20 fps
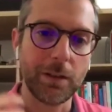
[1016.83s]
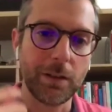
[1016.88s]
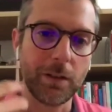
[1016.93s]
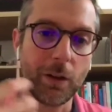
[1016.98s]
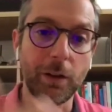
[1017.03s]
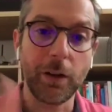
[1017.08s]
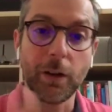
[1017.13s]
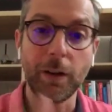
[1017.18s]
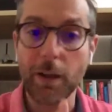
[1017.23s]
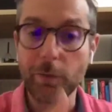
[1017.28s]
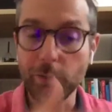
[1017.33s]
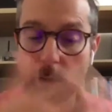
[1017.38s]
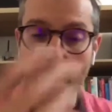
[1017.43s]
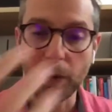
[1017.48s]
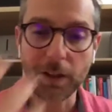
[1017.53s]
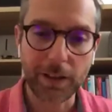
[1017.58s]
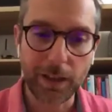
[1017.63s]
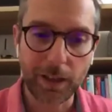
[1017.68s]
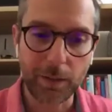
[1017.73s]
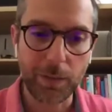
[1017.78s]

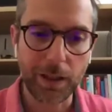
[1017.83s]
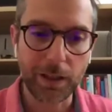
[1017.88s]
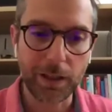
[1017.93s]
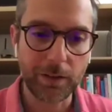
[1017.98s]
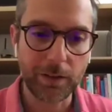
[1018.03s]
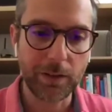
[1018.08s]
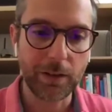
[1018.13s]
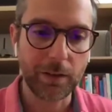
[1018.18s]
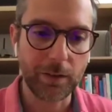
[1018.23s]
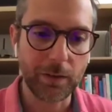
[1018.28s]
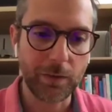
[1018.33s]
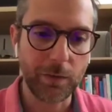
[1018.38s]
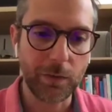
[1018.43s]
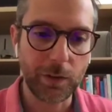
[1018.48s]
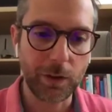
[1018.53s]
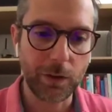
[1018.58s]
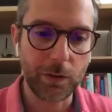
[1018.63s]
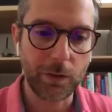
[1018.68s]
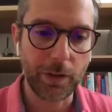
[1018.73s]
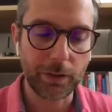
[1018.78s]
everybody can make the
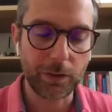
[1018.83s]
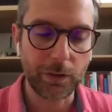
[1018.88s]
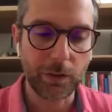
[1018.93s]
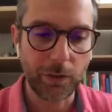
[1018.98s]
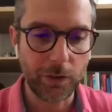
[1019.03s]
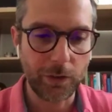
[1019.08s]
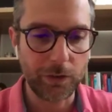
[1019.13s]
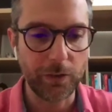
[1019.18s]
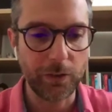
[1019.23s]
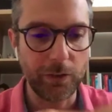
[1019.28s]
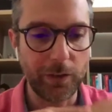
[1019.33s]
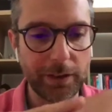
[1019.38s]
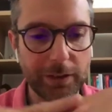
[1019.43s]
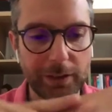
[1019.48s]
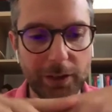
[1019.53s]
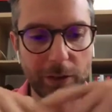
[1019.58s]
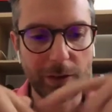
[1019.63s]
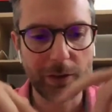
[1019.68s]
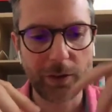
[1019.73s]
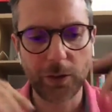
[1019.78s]
correct decisions, right?
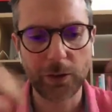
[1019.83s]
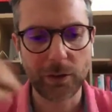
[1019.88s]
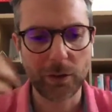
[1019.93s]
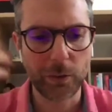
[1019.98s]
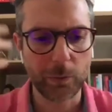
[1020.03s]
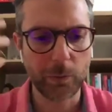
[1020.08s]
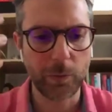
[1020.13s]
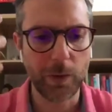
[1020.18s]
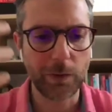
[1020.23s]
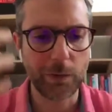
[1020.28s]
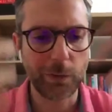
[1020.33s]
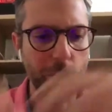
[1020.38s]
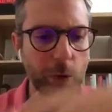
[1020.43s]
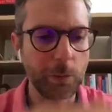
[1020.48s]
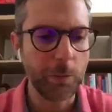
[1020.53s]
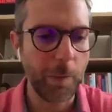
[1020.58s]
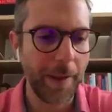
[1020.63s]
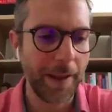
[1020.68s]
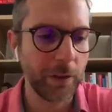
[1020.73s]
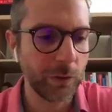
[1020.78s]
So it's also inform
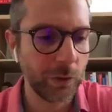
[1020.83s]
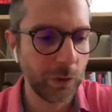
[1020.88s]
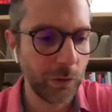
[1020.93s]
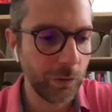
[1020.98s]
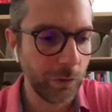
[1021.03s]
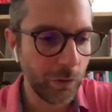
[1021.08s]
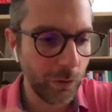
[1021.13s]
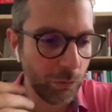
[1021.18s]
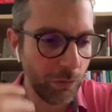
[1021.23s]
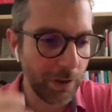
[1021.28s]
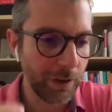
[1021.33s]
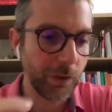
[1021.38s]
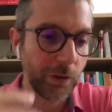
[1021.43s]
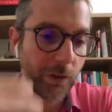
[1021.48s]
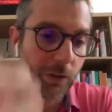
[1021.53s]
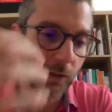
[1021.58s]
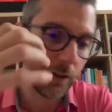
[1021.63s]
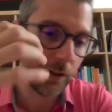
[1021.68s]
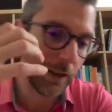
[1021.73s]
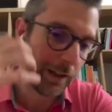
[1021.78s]
about the
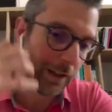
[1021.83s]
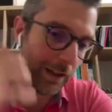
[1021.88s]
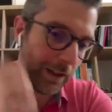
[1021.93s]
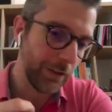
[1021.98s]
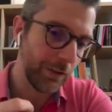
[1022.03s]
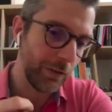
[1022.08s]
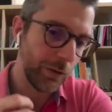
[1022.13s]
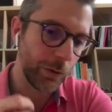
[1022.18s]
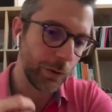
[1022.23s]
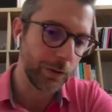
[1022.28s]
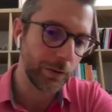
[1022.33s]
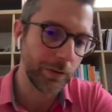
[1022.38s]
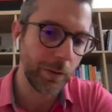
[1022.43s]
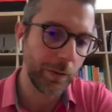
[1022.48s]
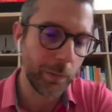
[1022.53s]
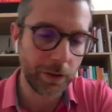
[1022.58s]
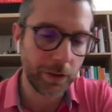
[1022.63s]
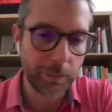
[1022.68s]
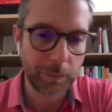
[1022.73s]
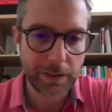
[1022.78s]
risks in your
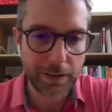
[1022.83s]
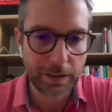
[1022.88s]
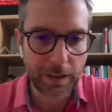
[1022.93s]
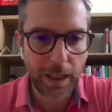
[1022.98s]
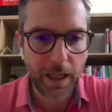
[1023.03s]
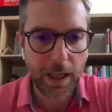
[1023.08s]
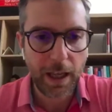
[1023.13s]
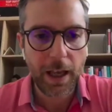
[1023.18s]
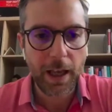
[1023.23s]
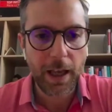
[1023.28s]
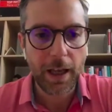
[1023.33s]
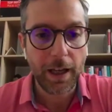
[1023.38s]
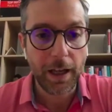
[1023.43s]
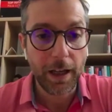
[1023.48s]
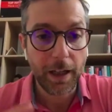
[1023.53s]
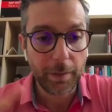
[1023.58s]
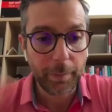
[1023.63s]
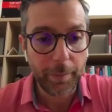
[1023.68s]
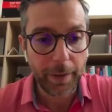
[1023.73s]
department. And